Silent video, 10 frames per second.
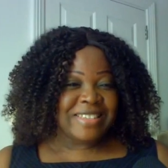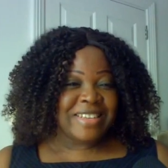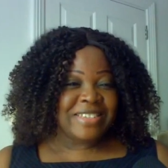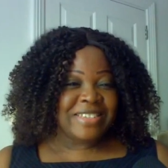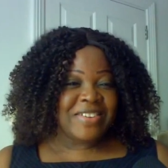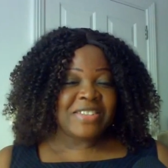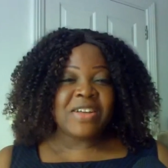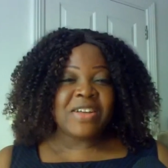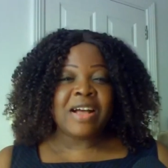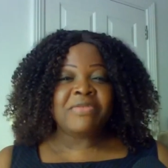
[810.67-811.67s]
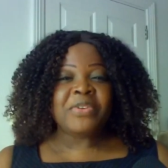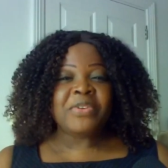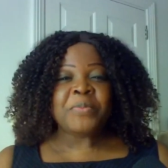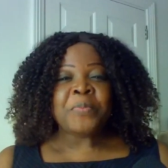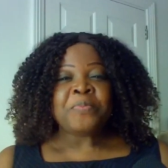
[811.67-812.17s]
it's, it's great to have
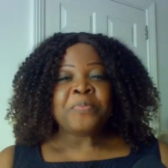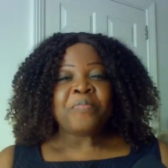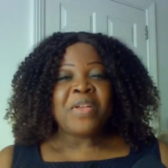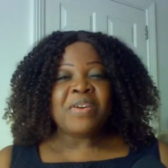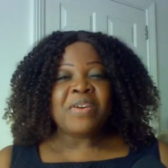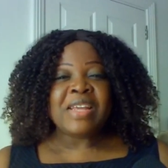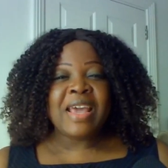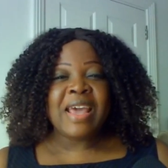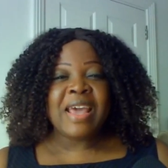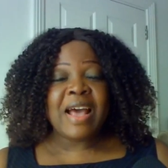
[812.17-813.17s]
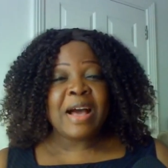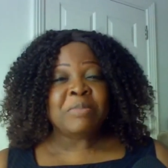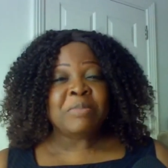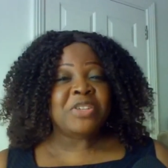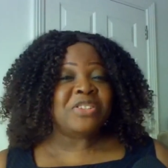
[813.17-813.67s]
you on here.
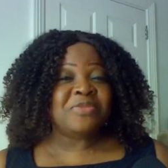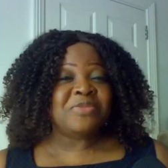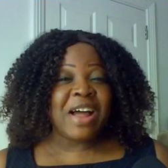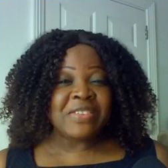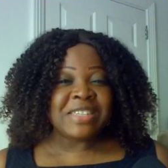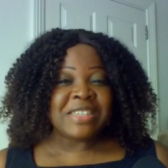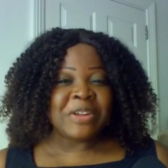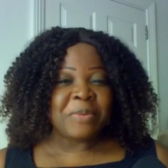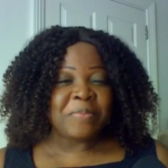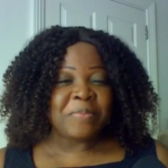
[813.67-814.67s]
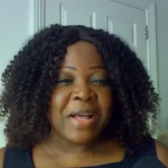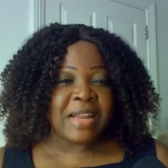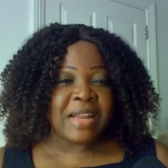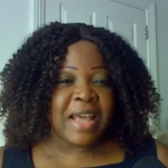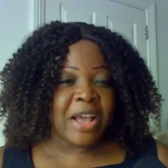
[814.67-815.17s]
I'm just rounding up
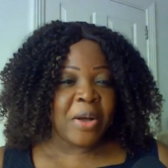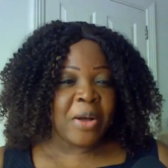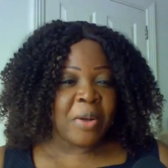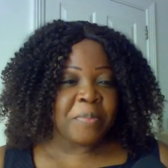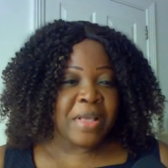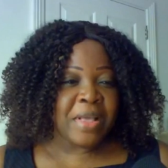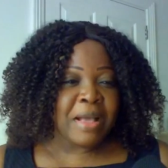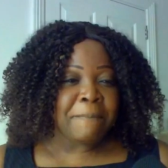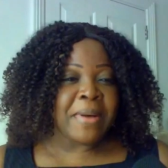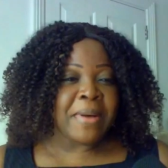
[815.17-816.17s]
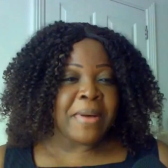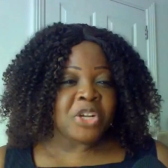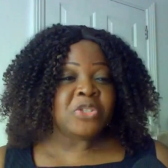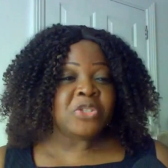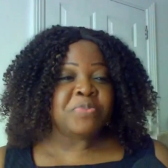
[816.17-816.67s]
and I hope
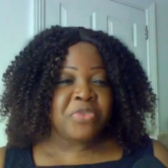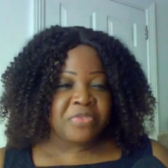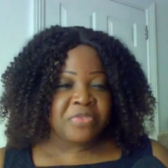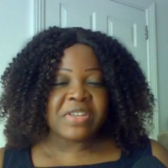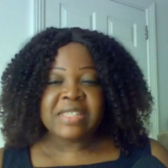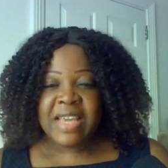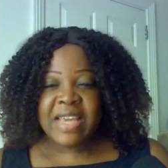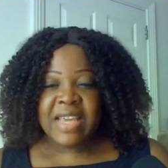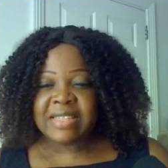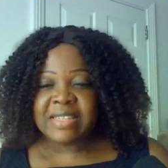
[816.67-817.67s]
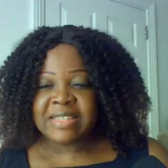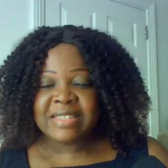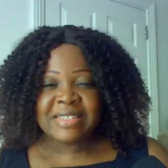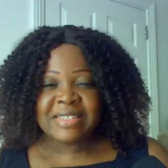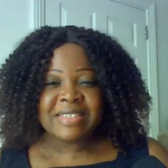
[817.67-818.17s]
passion to profit.
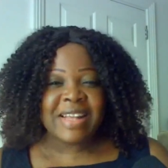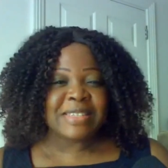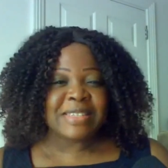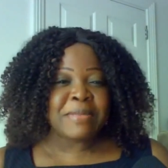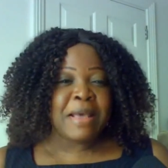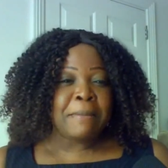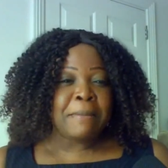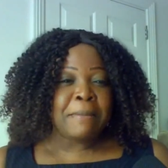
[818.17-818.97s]
Yes, that's